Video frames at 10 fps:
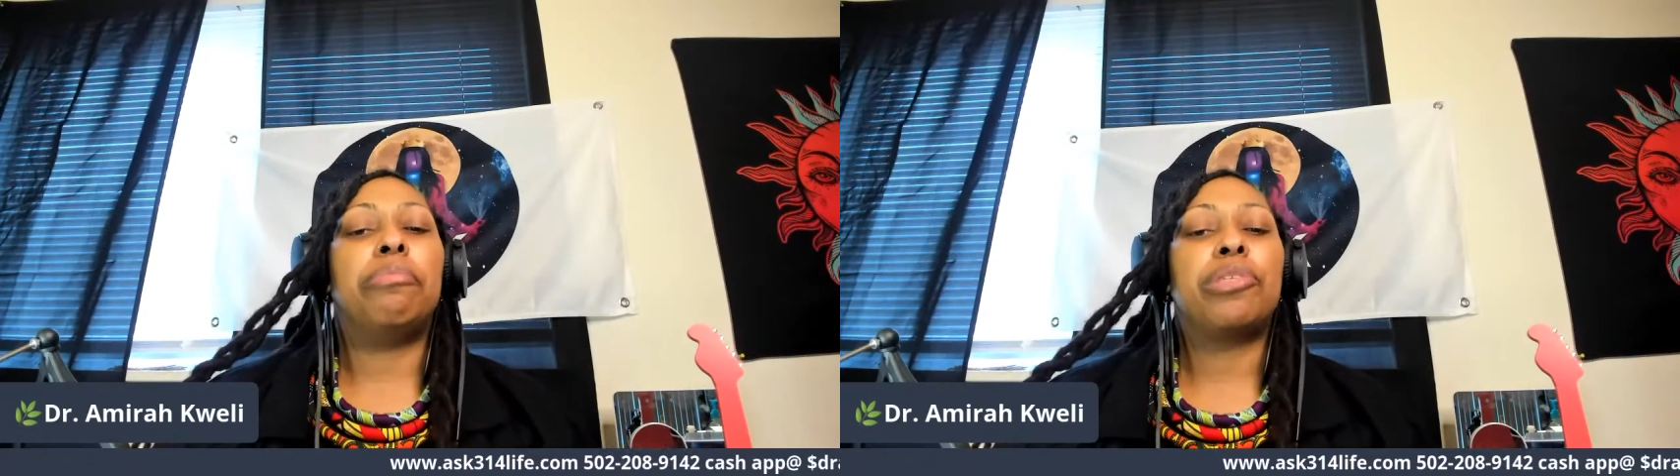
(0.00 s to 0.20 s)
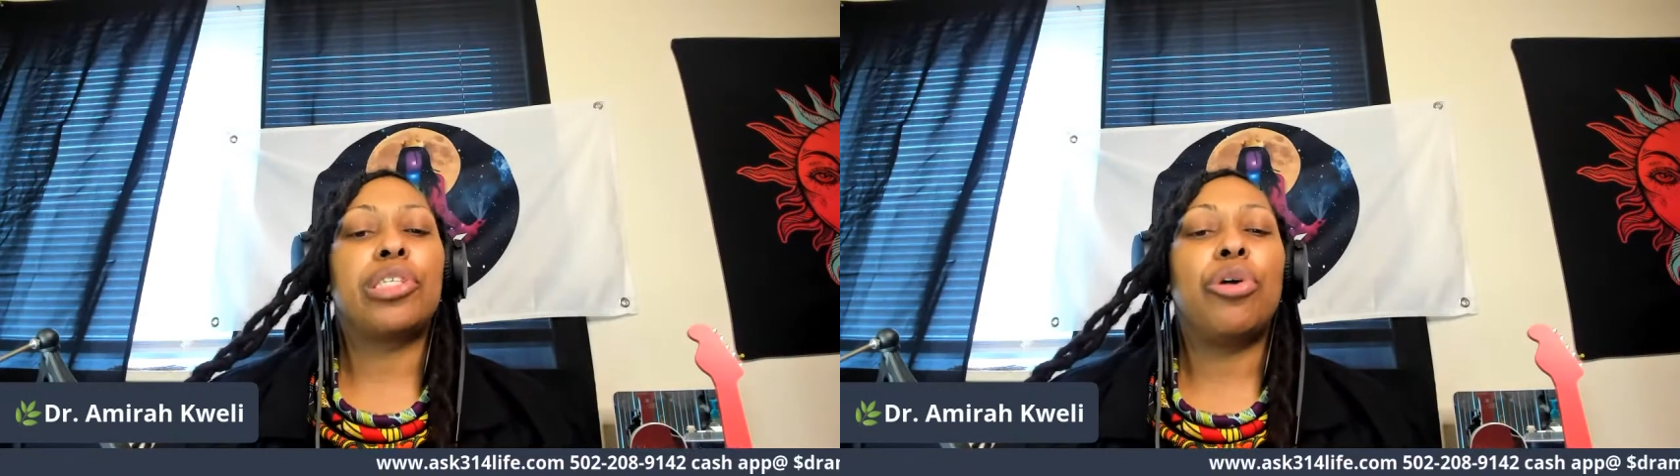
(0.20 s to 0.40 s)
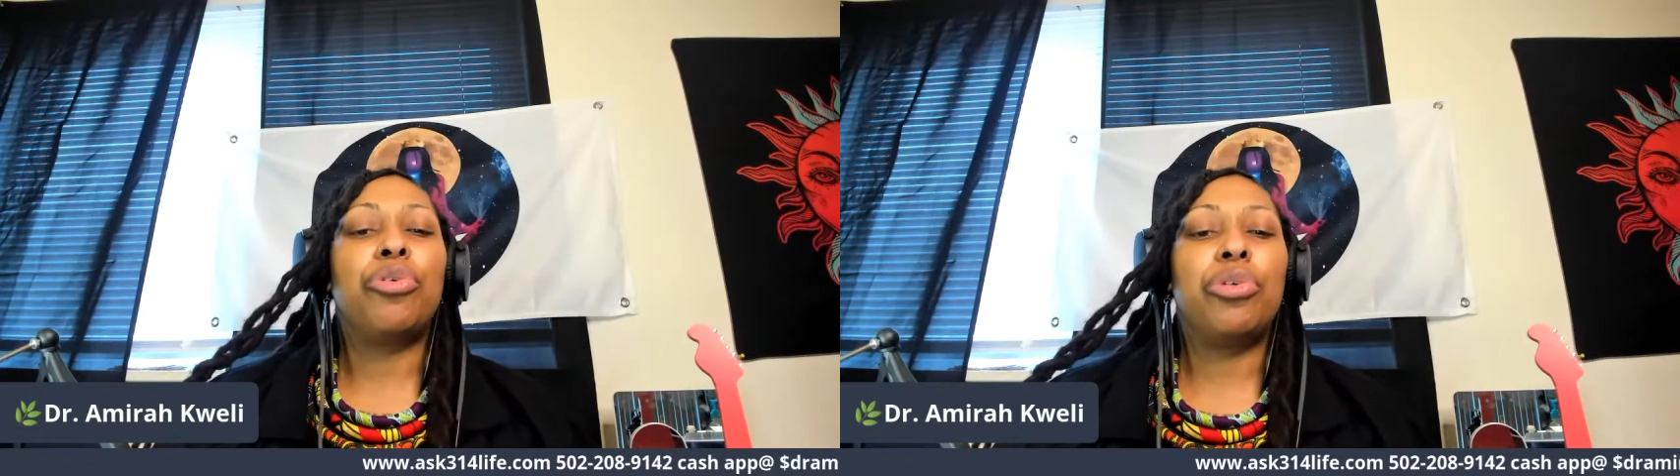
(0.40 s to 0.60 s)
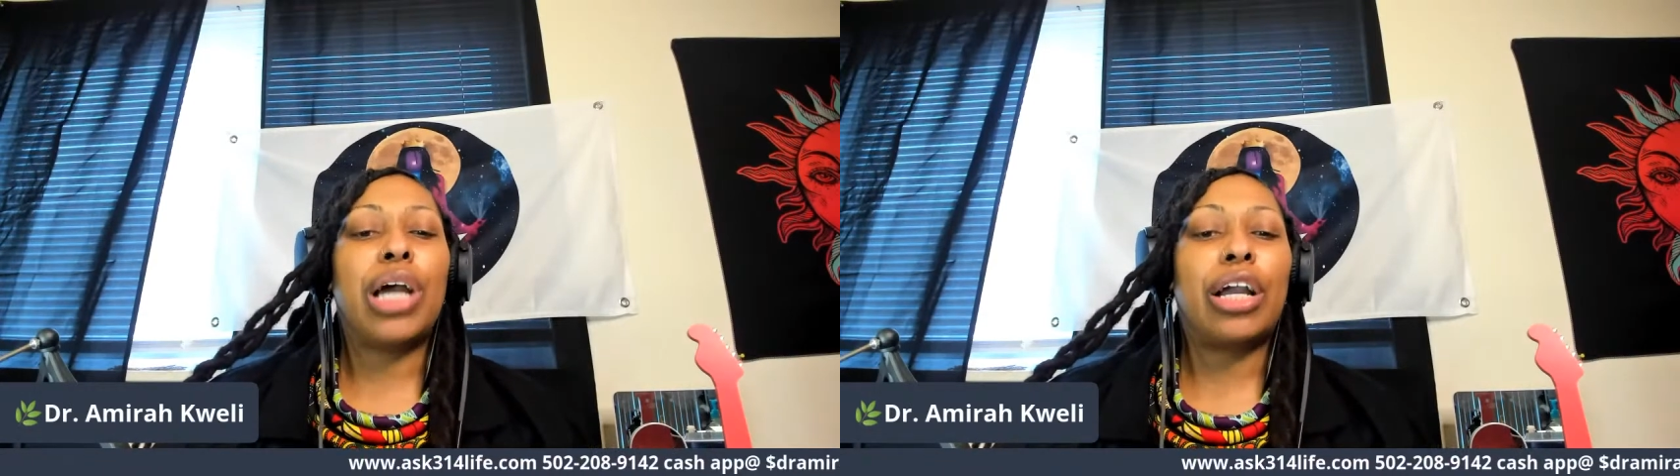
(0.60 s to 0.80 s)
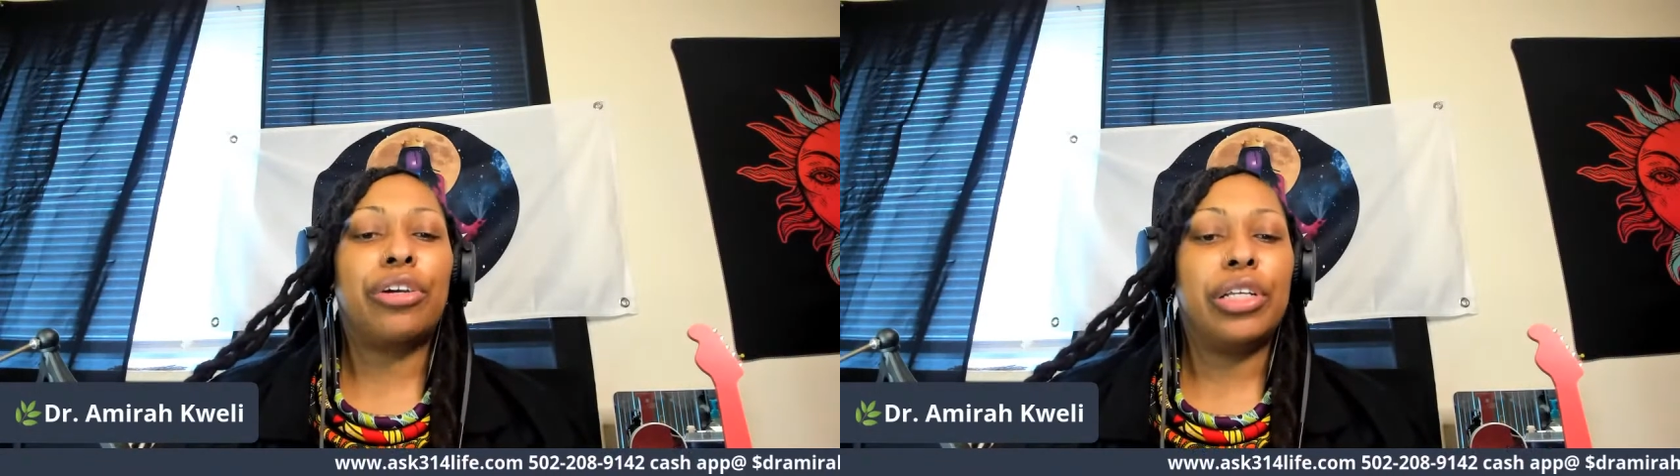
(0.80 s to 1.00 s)
So you're
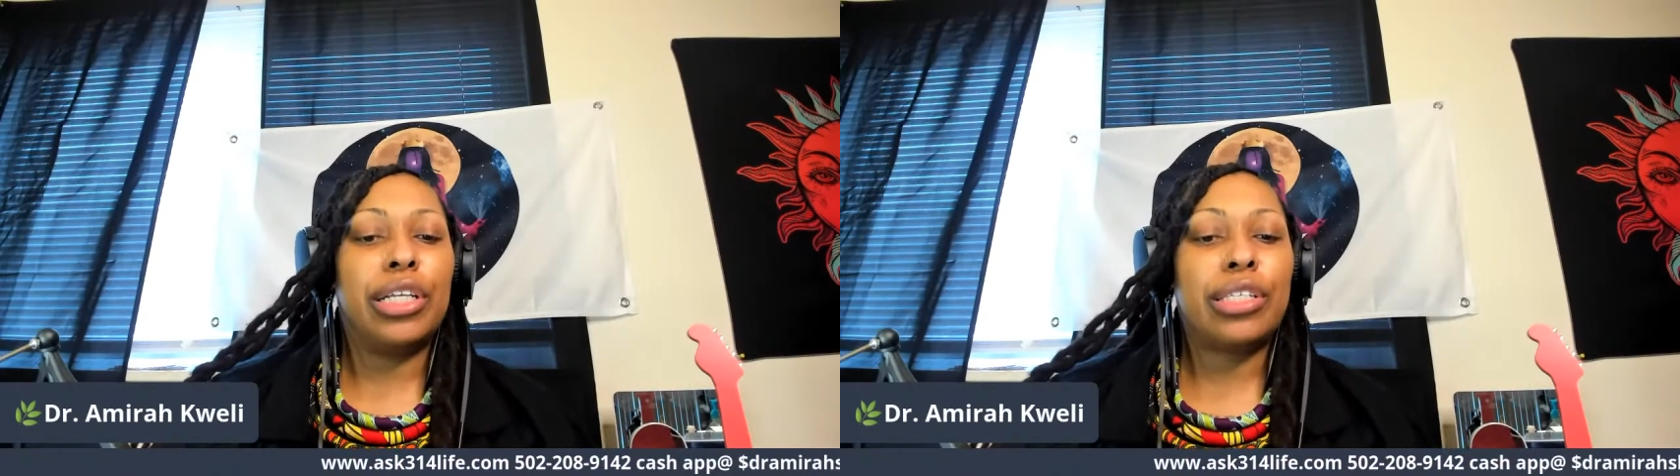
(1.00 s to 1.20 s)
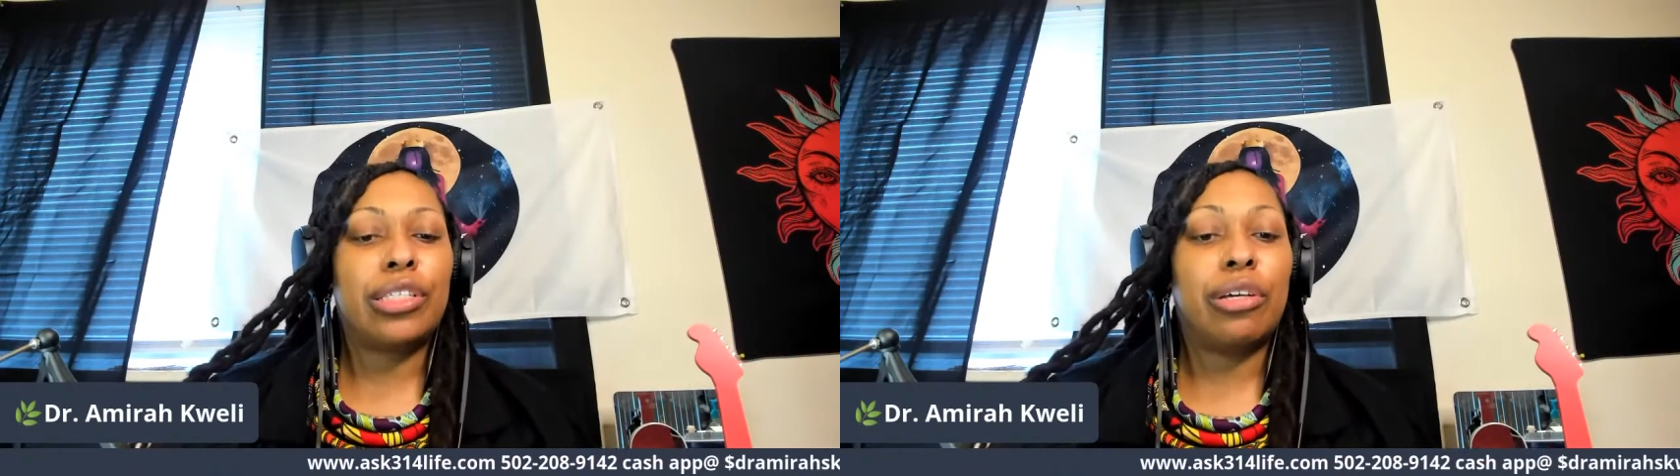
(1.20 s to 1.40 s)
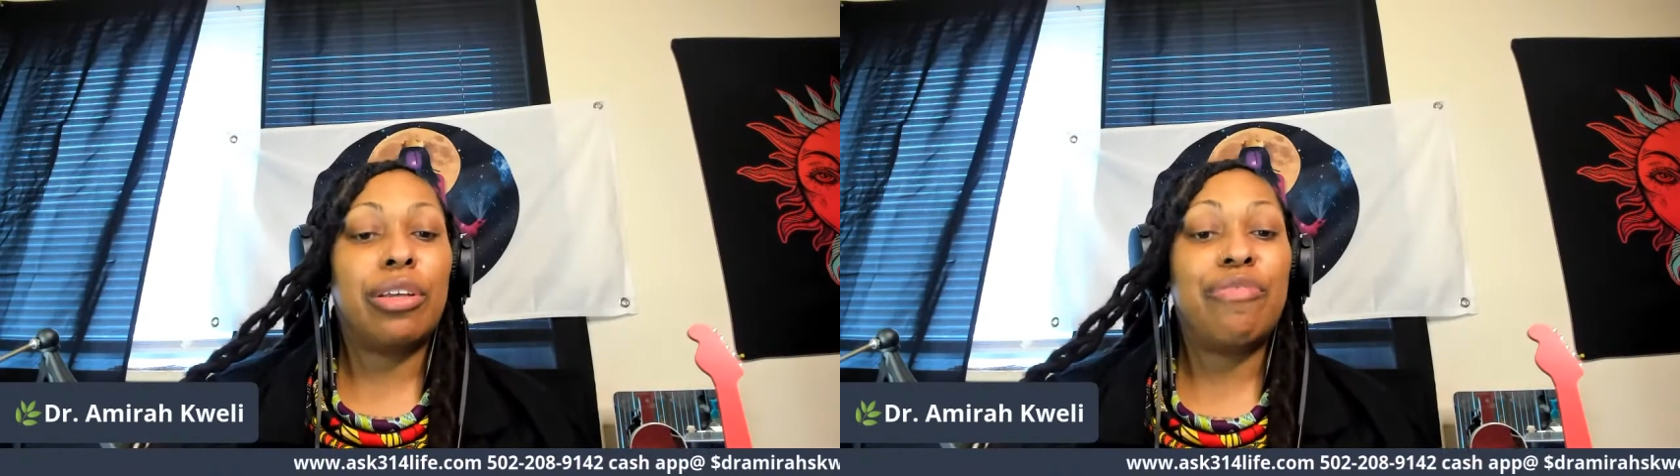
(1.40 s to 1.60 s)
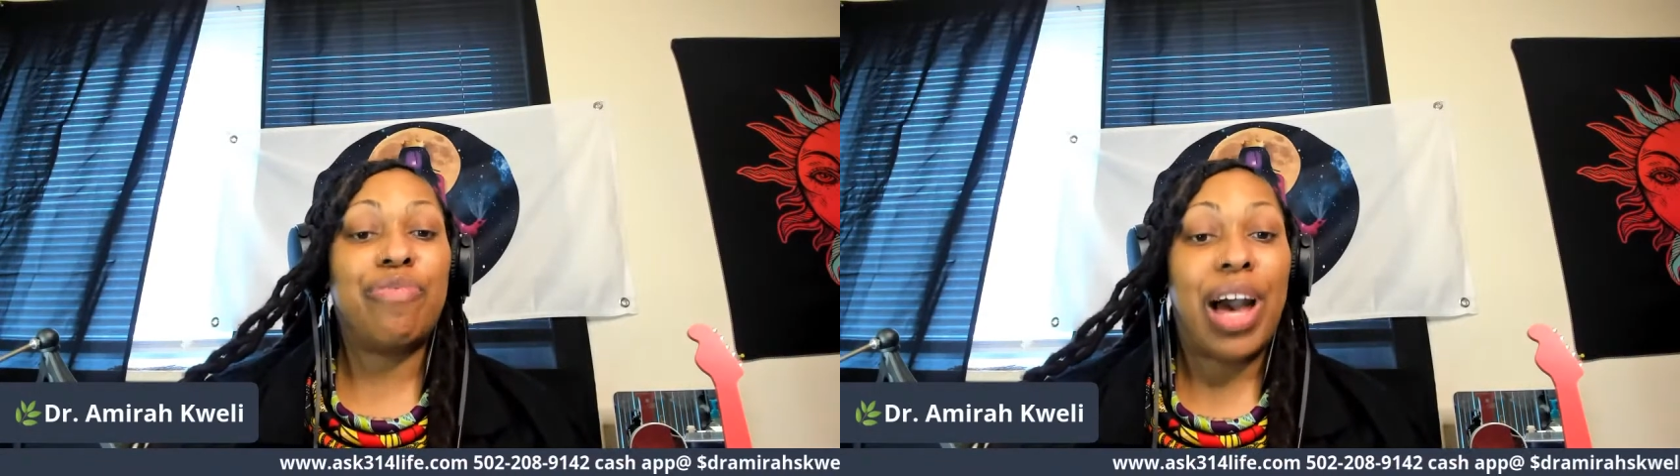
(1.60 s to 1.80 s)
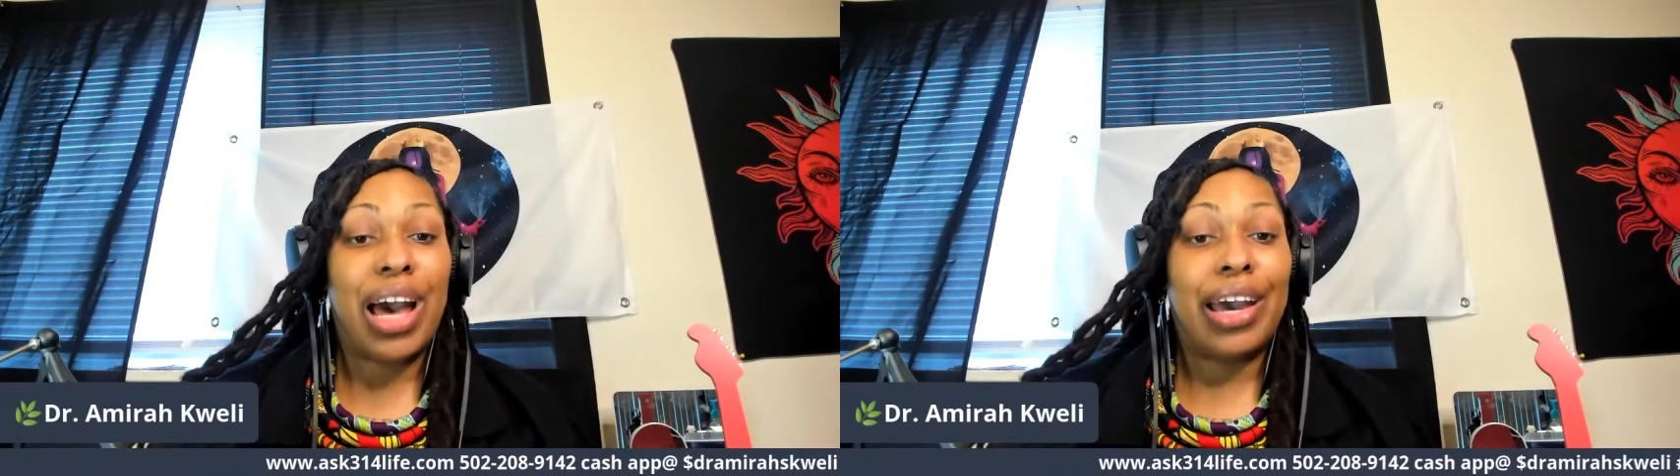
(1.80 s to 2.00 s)
not going to necessarily
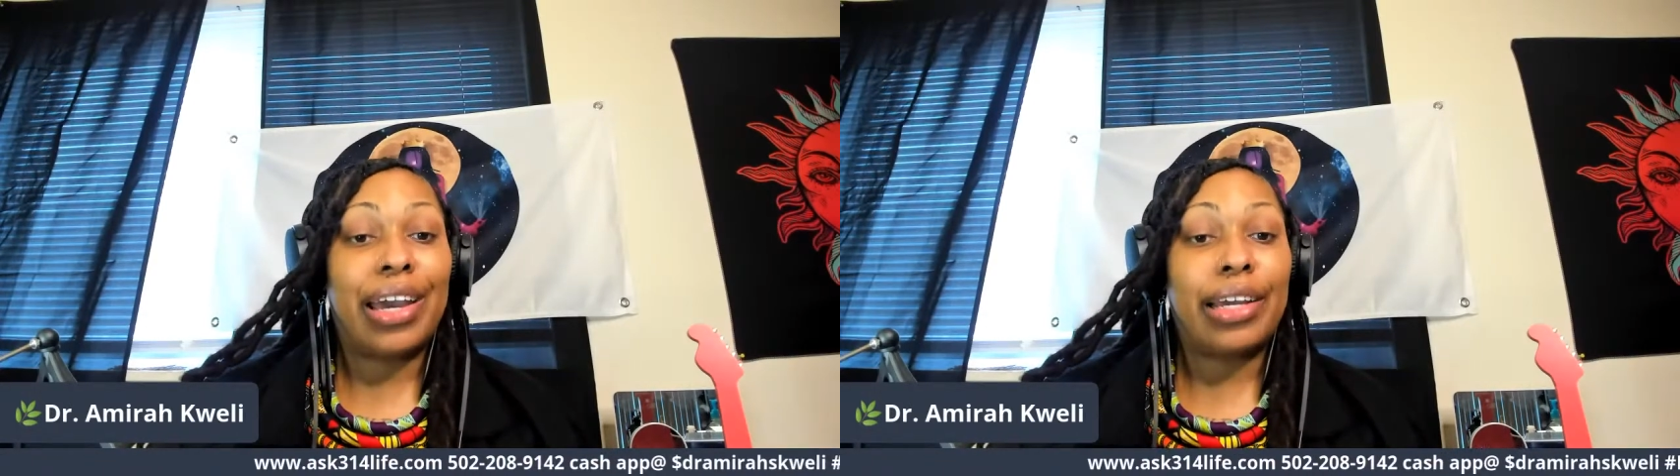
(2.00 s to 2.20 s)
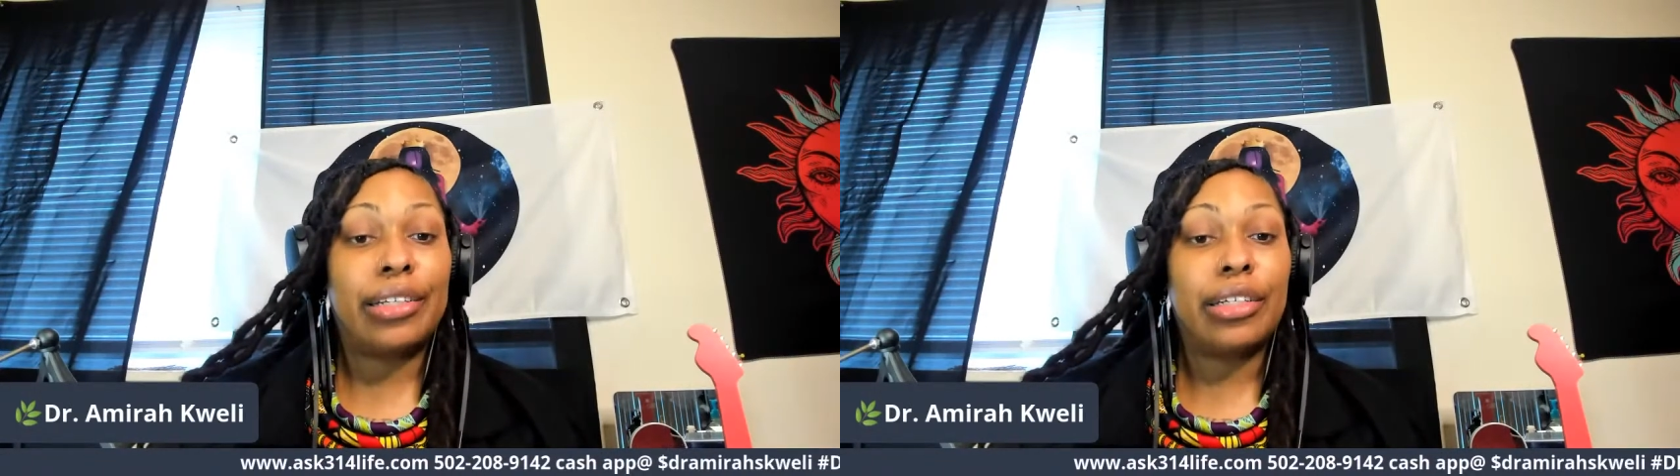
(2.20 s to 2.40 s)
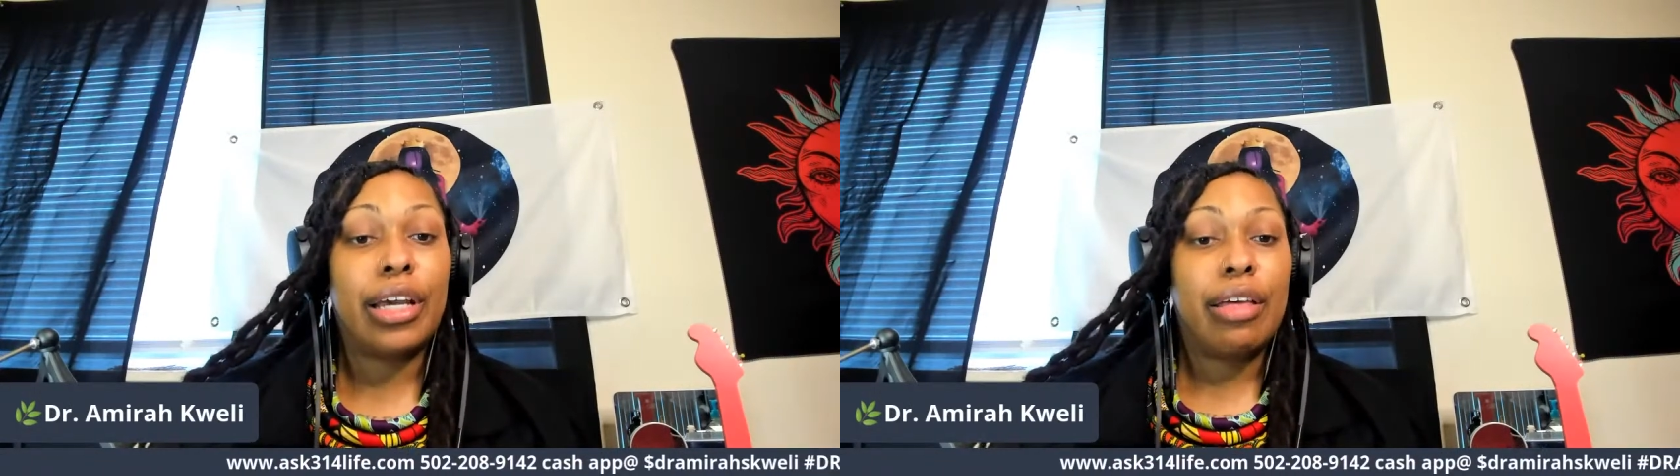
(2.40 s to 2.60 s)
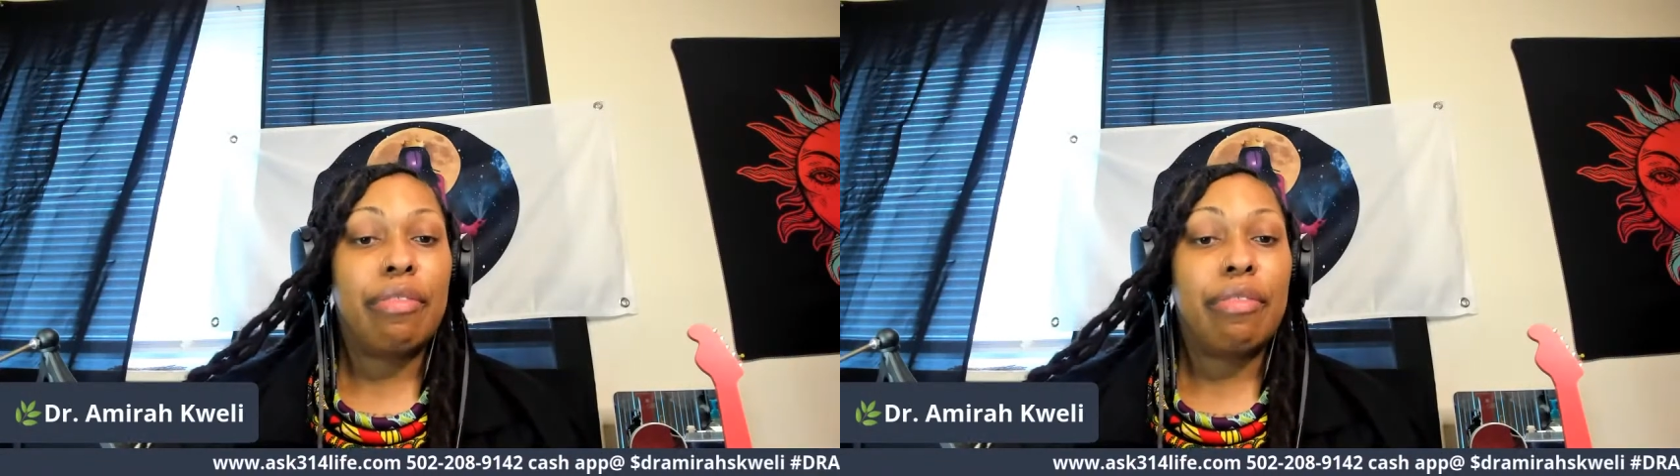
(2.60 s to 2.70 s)
find